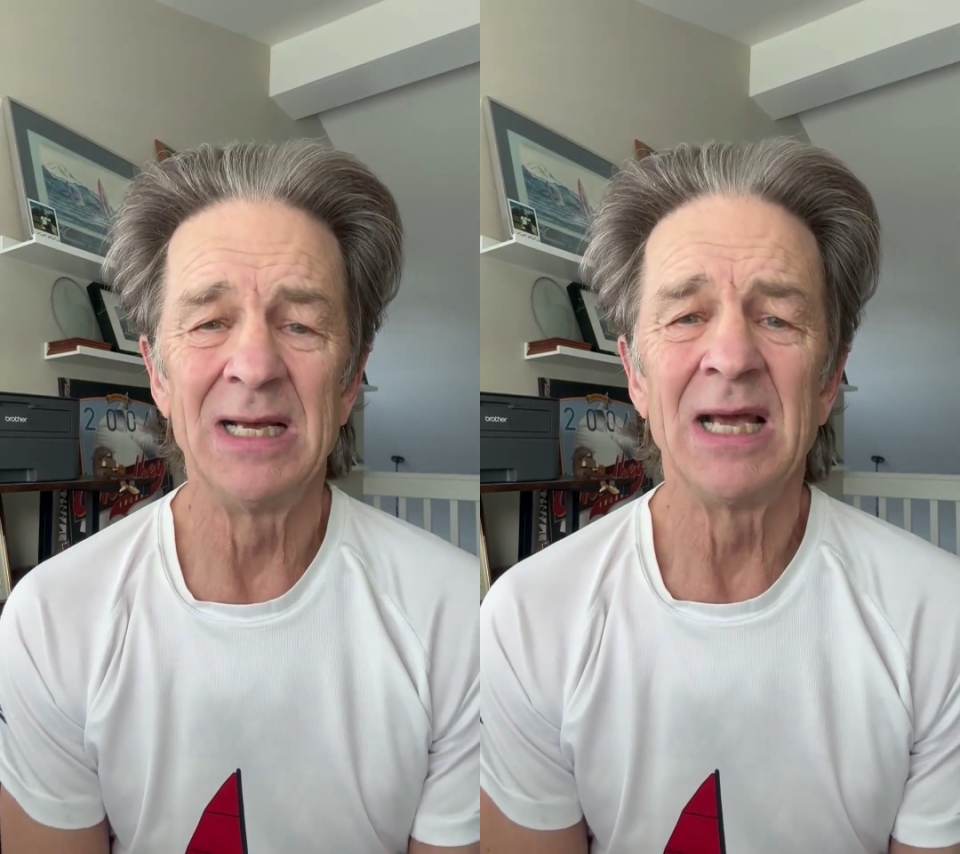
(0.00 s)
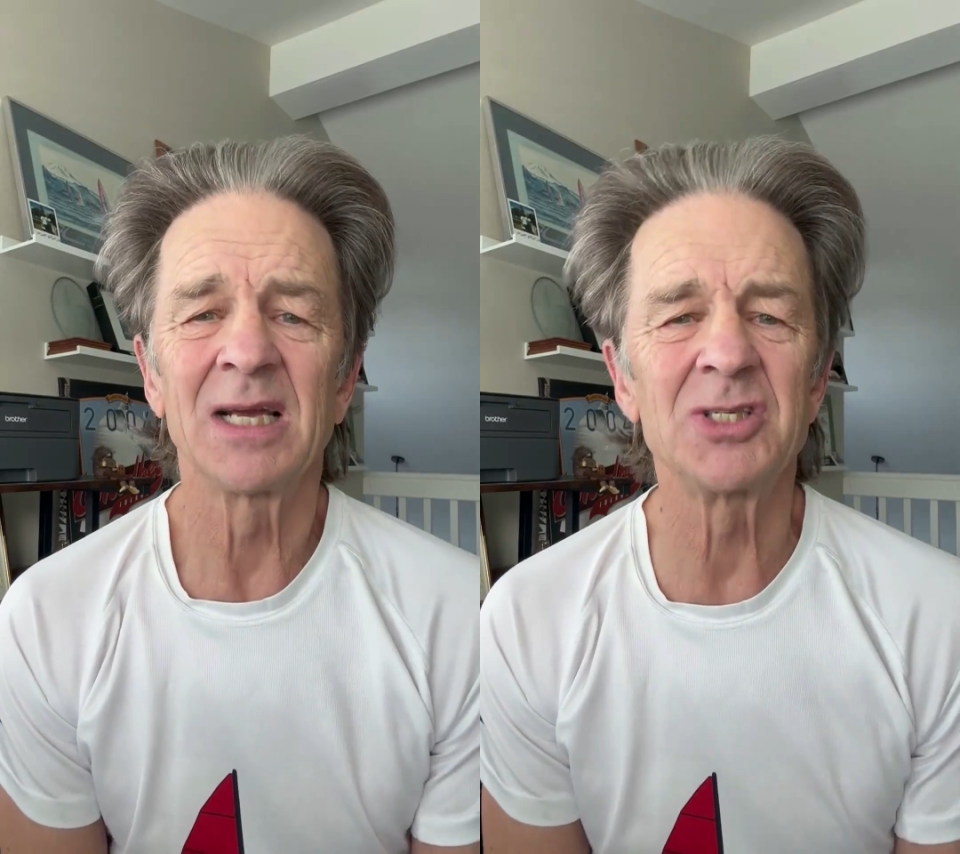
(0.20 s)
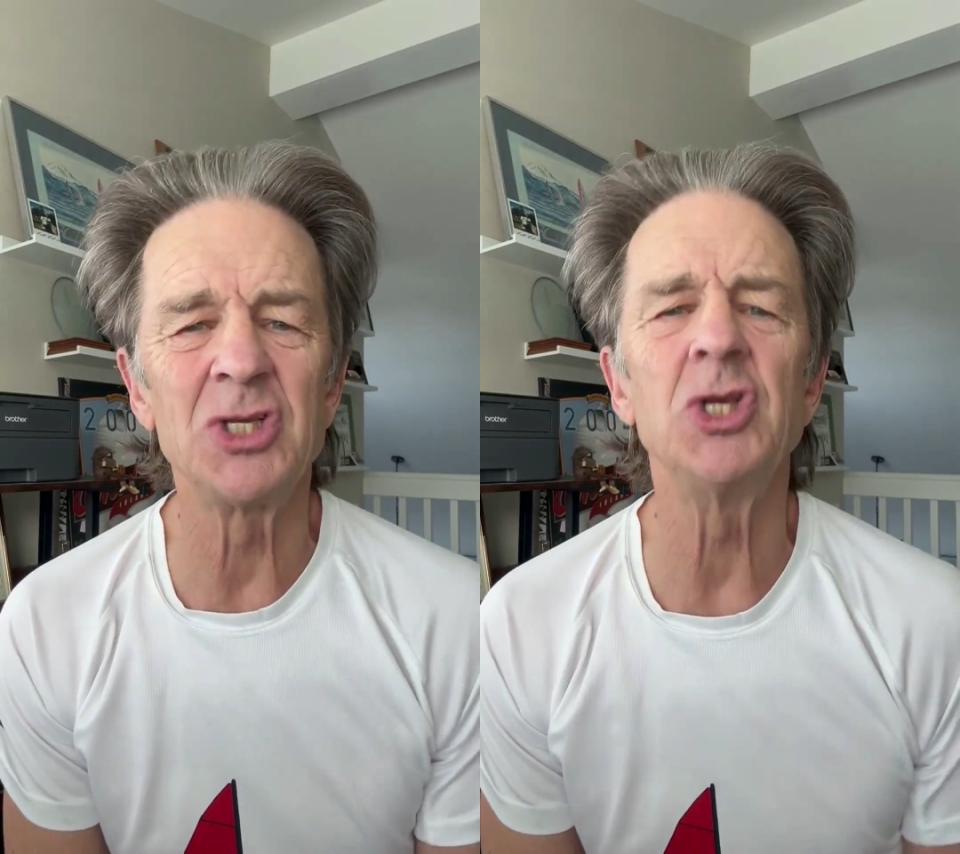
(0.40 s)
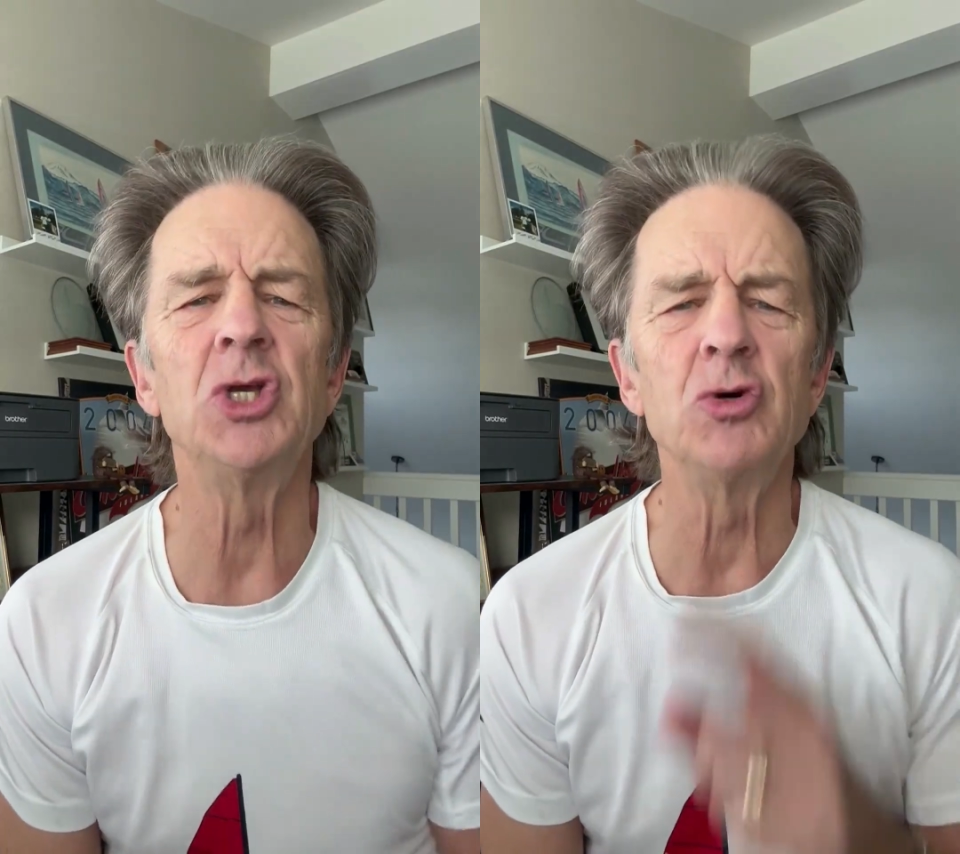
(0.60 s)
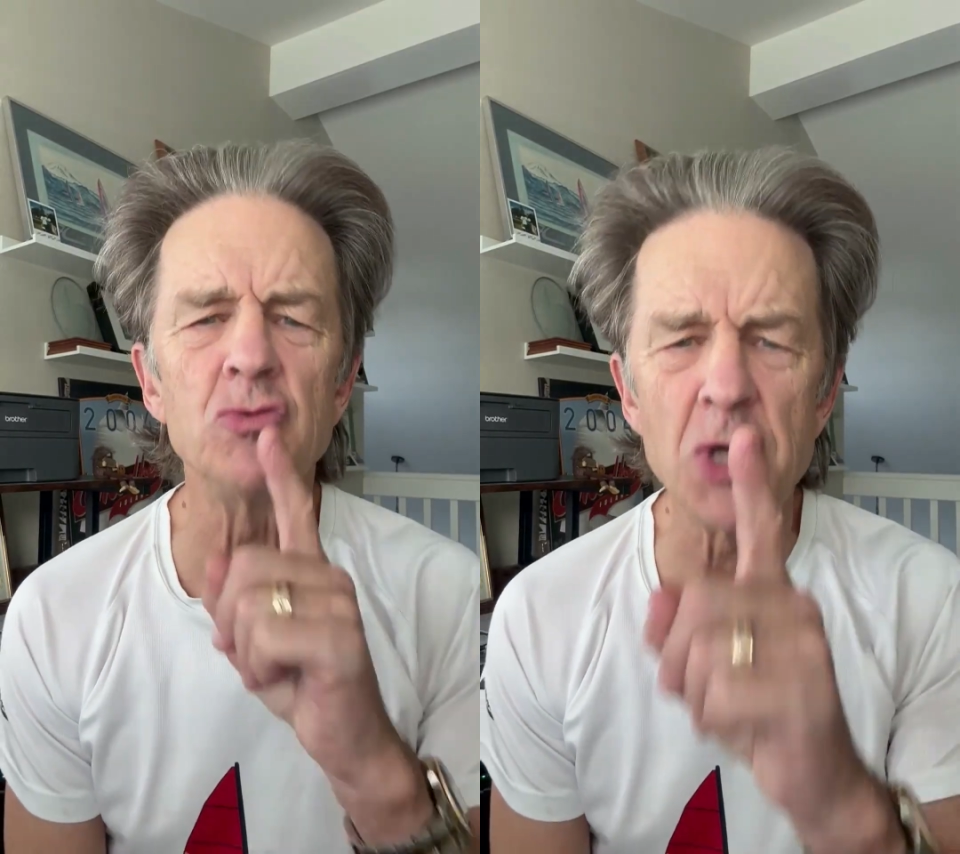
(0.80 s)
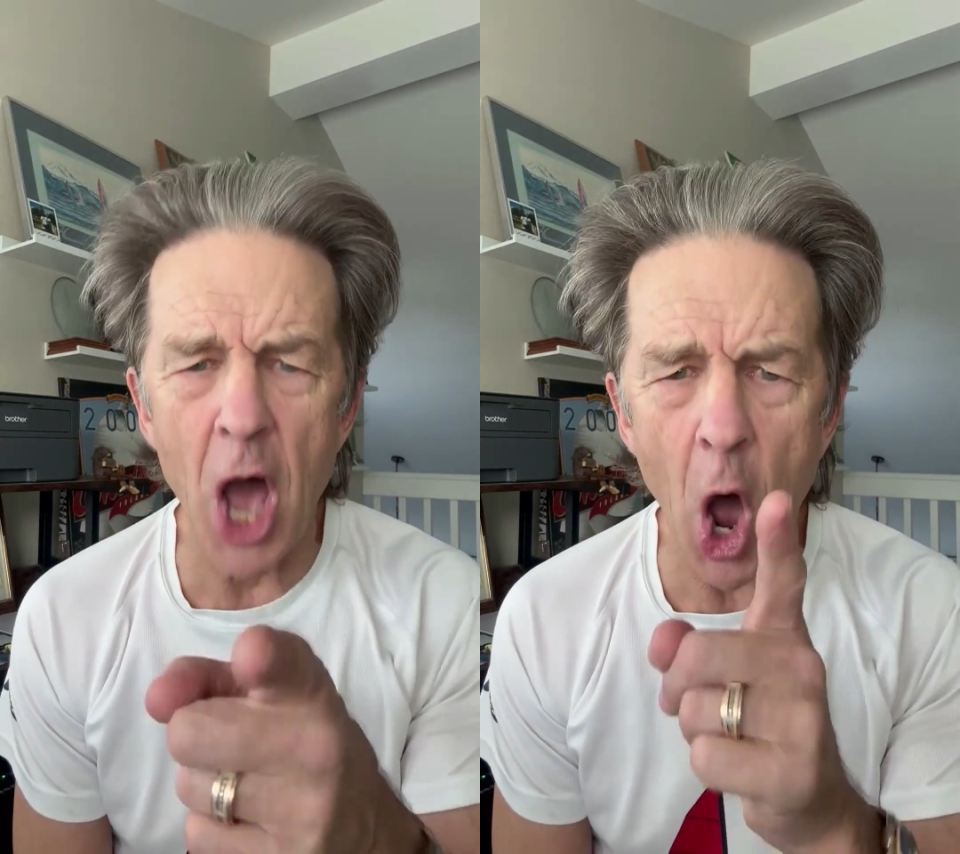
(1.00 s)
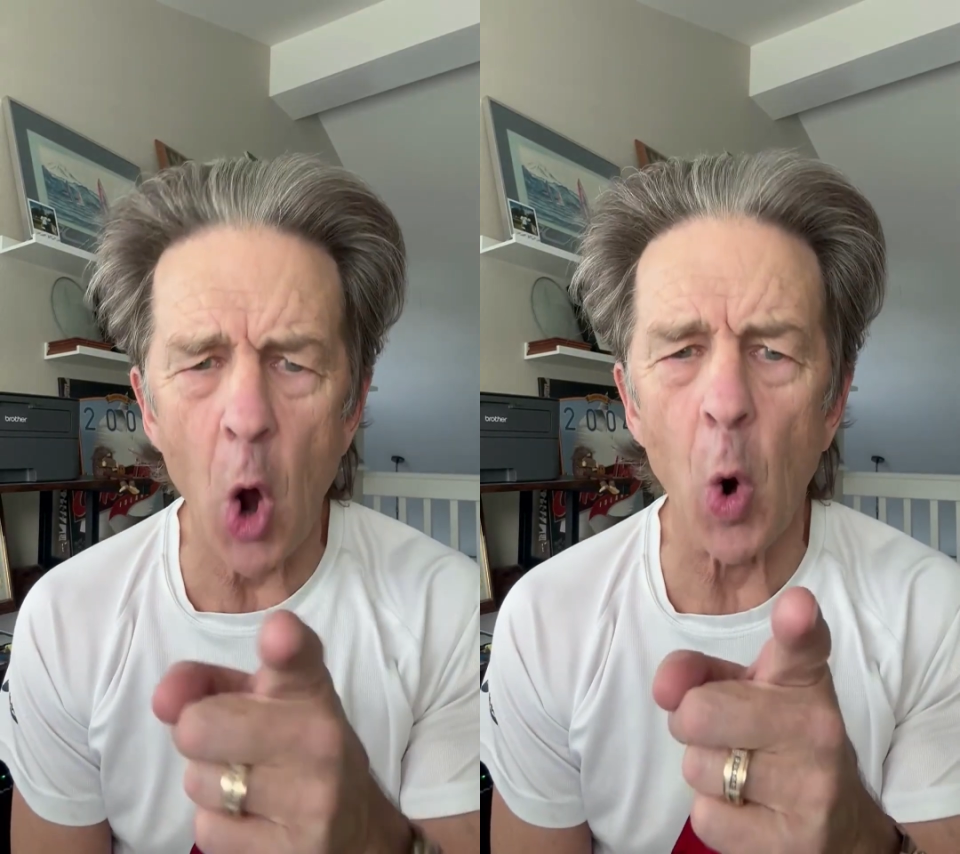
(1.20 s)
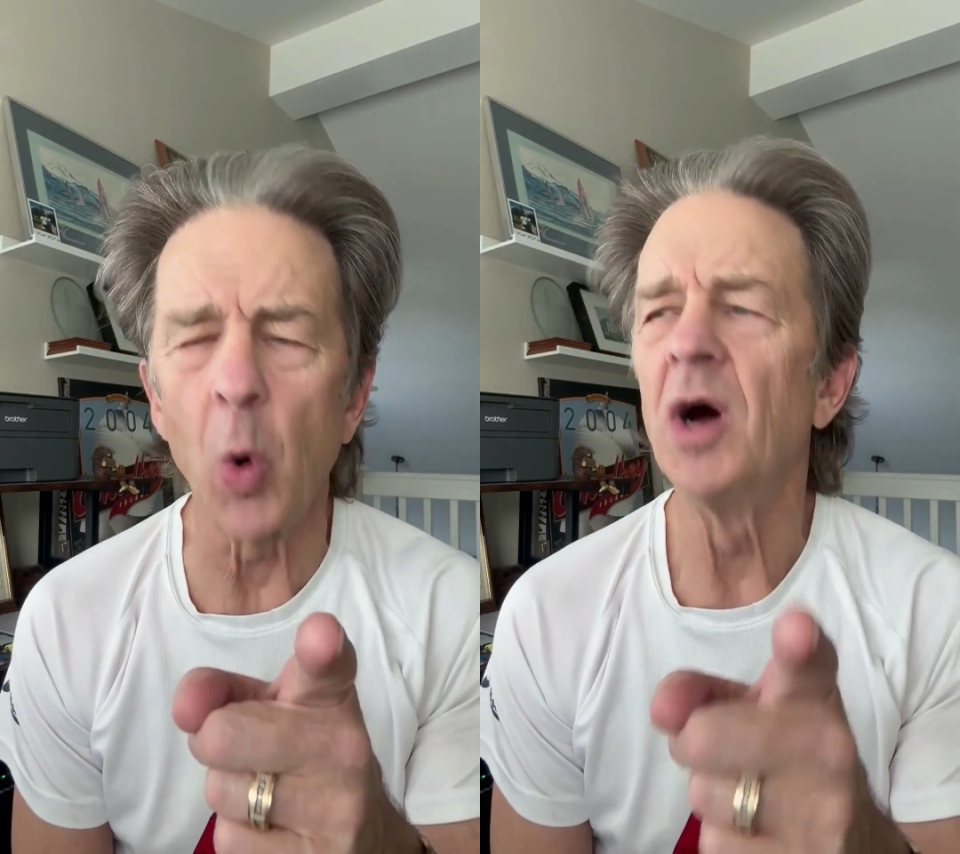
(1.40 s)
because you
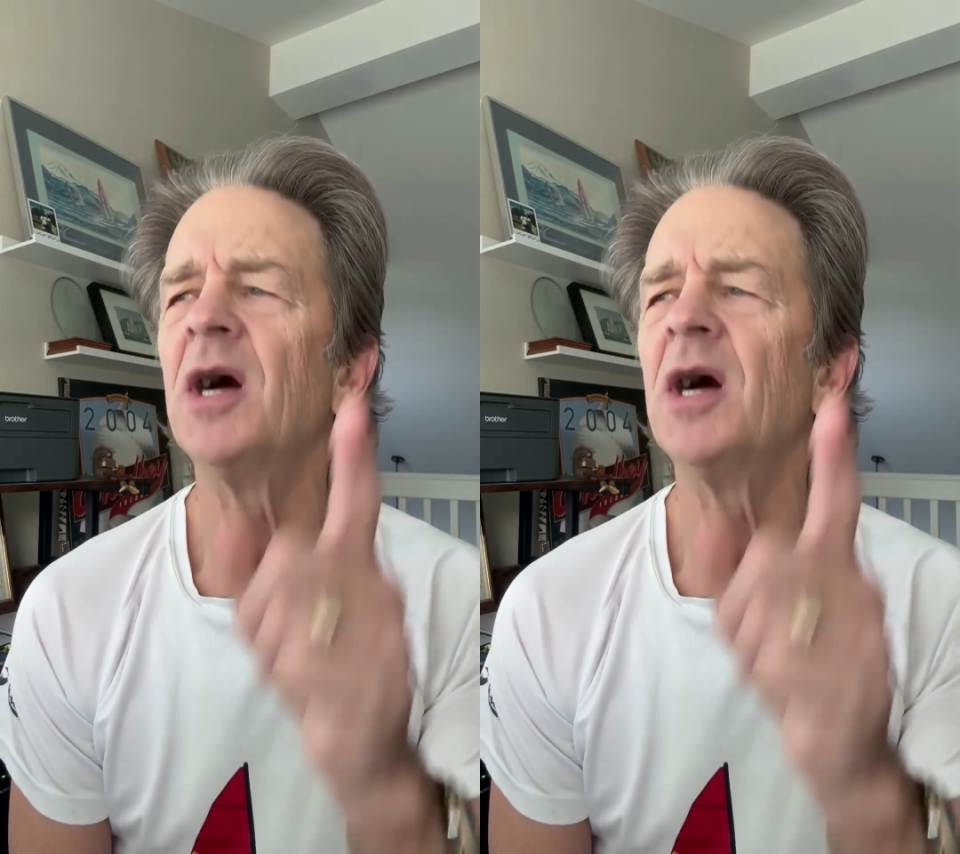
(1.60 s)
know